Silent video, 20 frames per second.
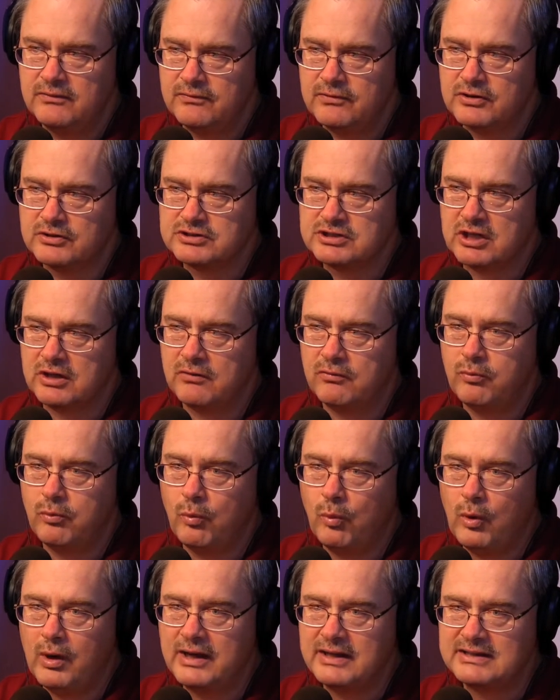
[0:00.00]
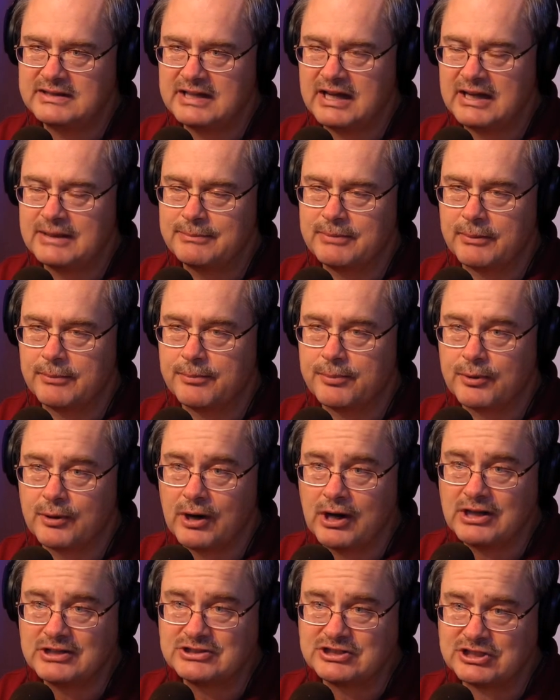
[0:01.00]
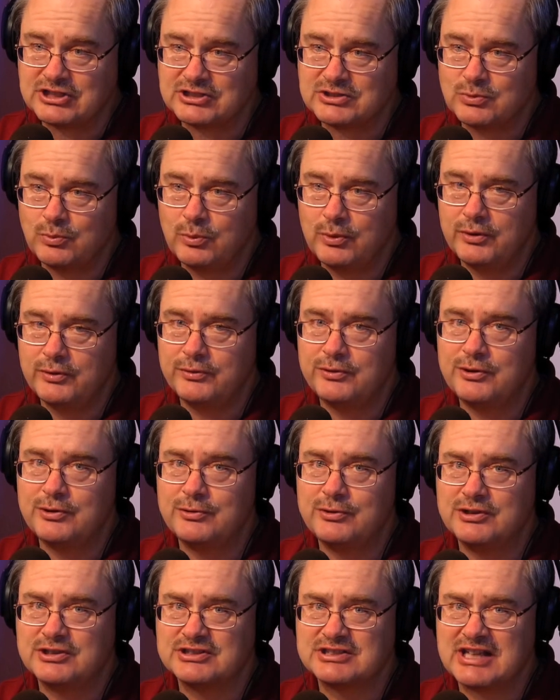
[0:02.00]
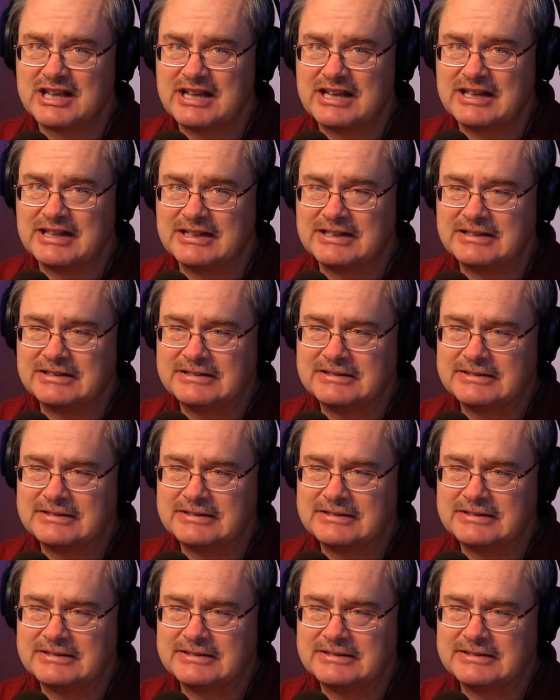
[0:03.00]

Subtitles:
First off, what type of projects will you design?